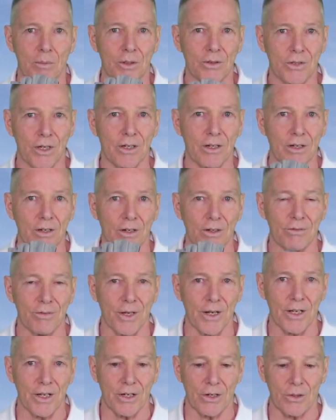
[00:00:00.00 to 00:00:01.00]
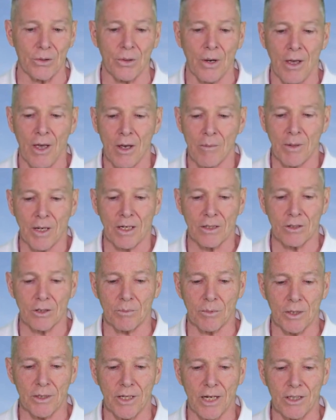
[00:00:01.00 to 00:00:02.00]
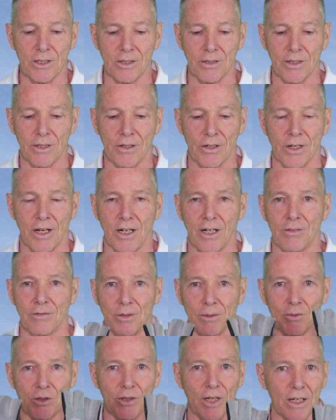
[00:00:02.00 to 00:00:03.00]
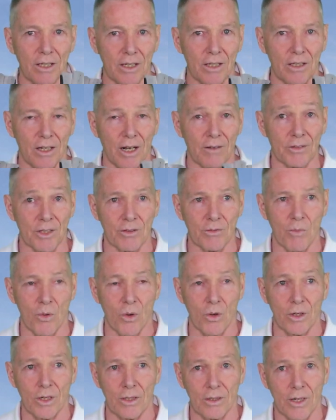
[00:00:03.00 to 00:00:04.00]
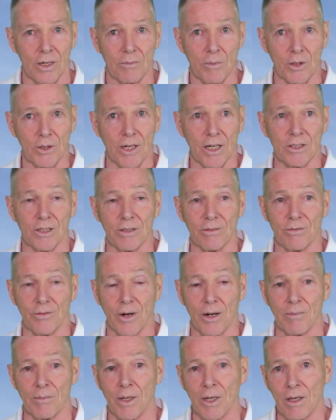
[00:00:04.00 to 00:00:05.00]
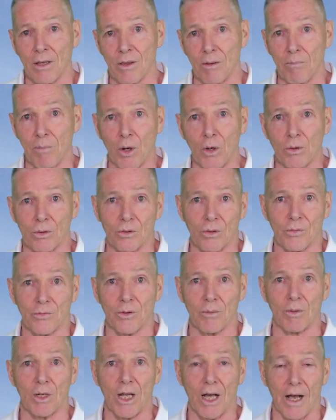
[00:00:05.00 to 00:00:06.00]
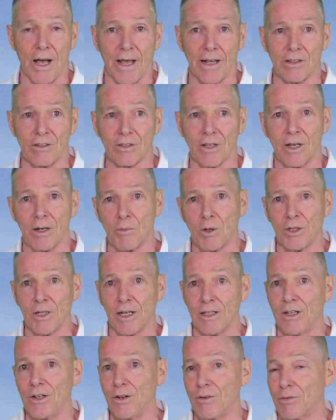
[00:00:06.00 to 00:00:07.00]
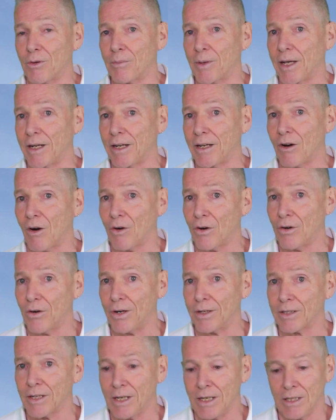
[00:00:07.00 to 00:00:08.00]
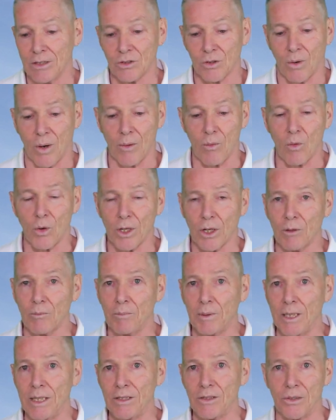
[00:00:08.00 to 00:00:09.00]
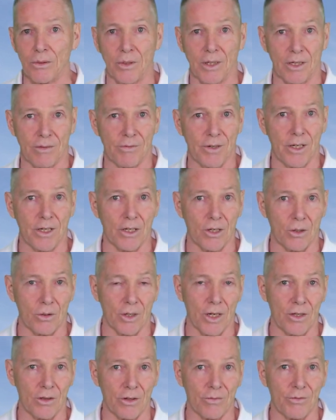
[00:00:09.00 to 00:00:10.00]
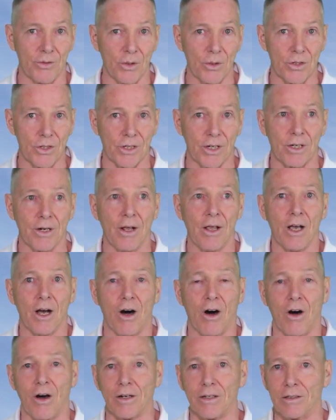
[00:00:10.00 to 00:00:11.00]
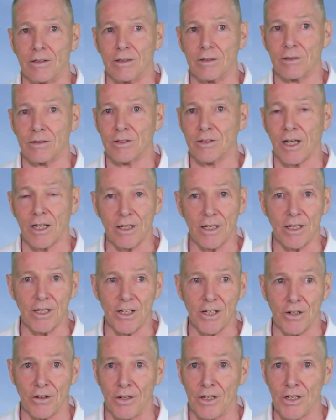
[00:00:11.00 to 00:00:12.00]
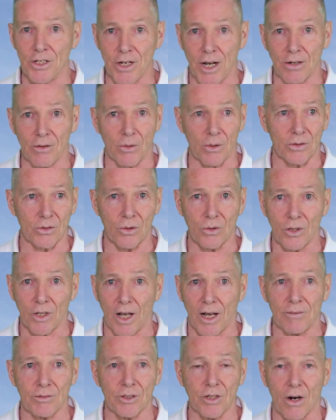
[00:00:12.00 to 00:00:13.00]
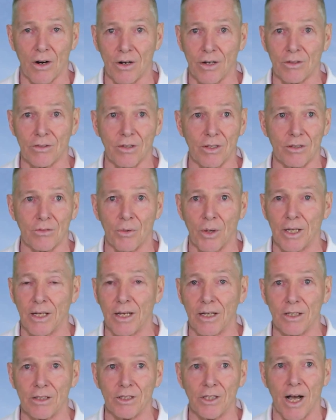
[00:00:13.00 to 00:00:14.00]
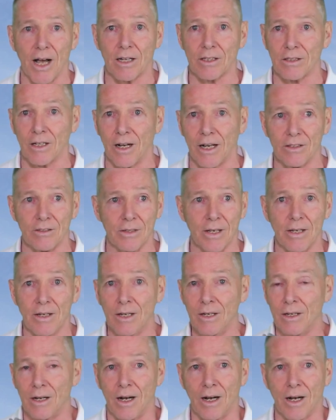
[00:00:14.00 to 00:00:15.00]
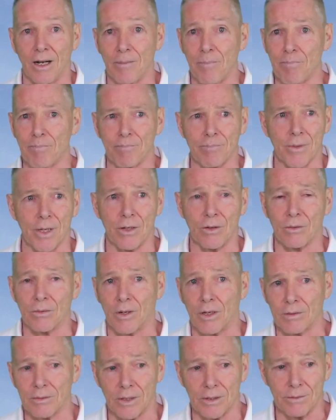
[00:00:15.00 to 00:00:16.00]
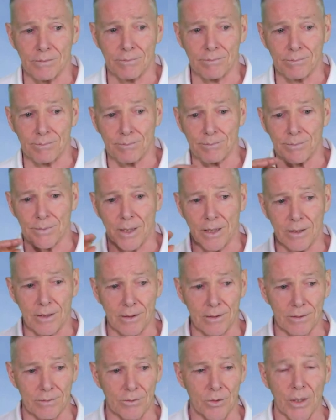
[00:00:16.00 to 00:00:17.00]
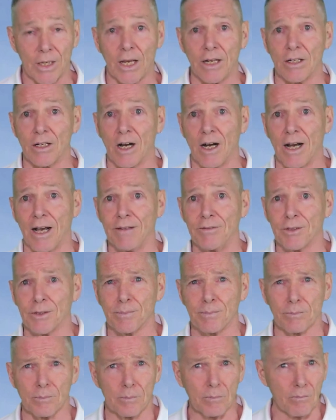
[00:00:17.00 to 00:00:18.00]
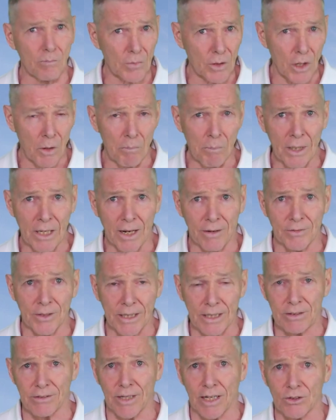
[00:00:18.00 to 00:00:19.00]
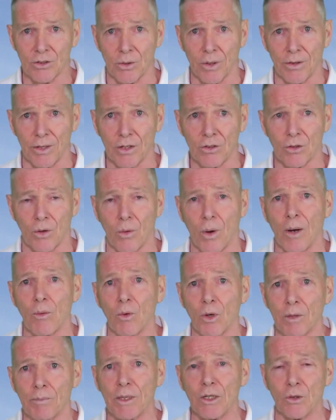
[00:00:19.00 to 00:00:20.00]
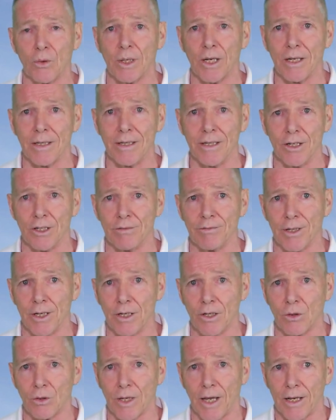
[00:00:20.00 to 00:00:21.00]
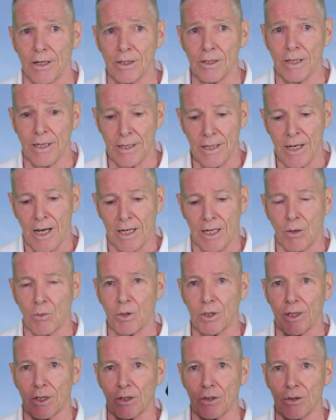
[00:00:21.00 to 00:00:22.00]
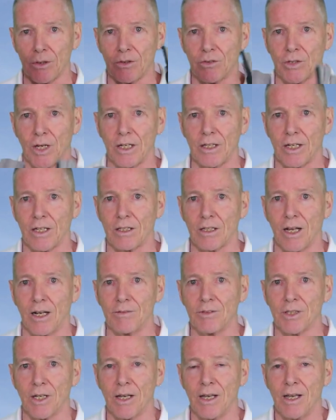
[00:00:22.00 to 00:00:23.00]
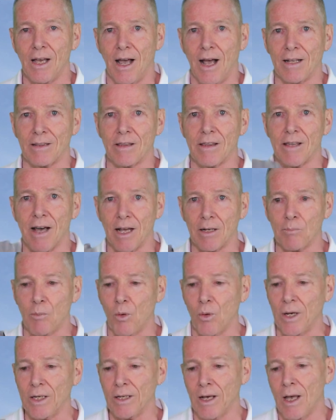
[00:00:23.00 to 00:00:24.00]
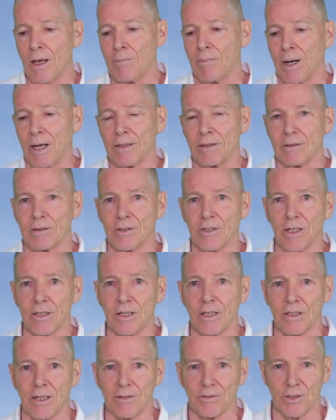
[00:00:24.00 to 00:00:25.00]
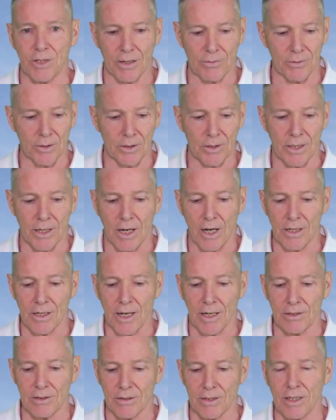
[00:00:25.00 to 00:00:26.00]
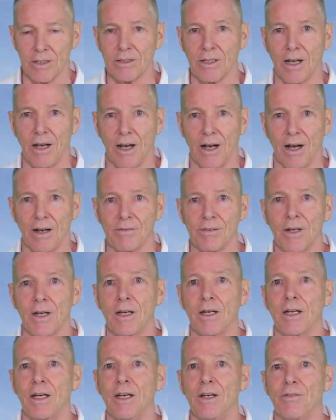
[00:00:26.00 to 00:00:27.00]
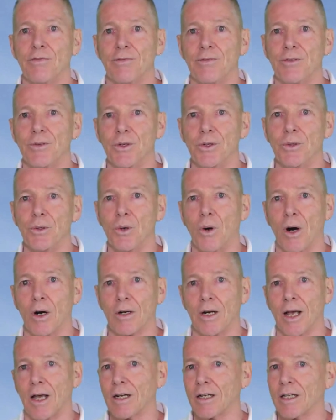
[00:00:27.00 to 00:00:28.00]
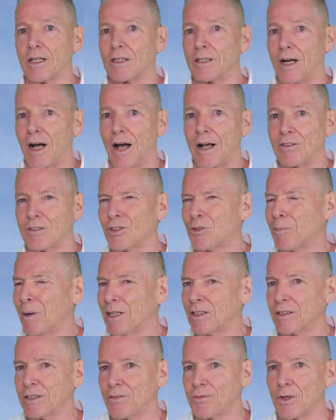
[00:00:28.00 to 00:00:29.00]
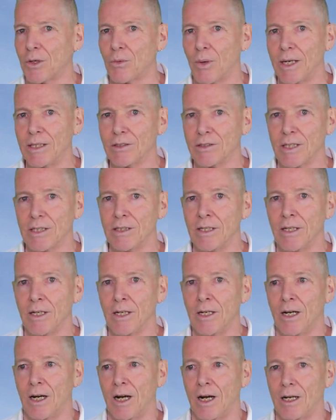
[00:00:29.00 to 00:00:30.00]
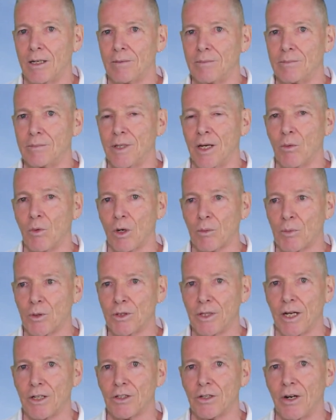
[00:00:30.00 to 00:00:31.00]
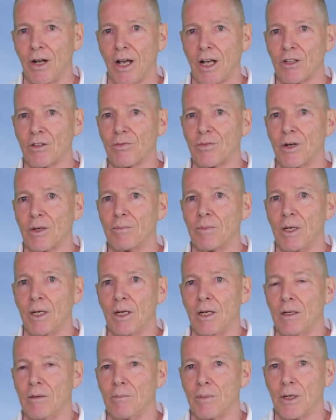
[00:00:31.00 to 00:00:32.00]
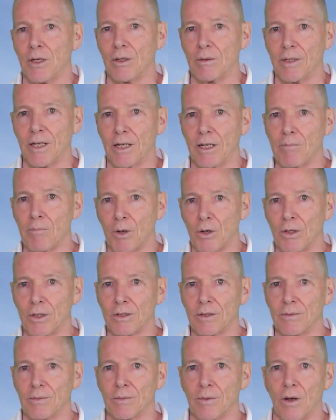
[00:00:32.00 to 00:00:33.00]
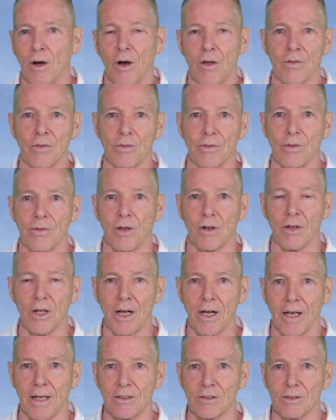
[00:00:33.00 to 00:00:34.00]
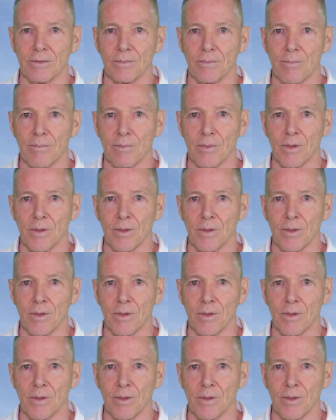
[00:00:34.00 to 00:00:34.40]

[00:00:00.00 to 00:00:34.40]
particular video because the protection that you're getting from sailing gloves is more protection from the boat or from lines protecting you from getting hurt. So I will be doing a video in the future on sailing gear in general. So gloves, harnesses, rigging, jack lines, um, you know, uh, uh, rigging knives, PFDs, that sort of thing. So I will be doing a gear video later and I will include sailing gloves at that point, but sailing gloves definitely a nice thing to have if you are handling lines, especially if you're racing. Um, they will protect your hands from burn, getting burned on the lines.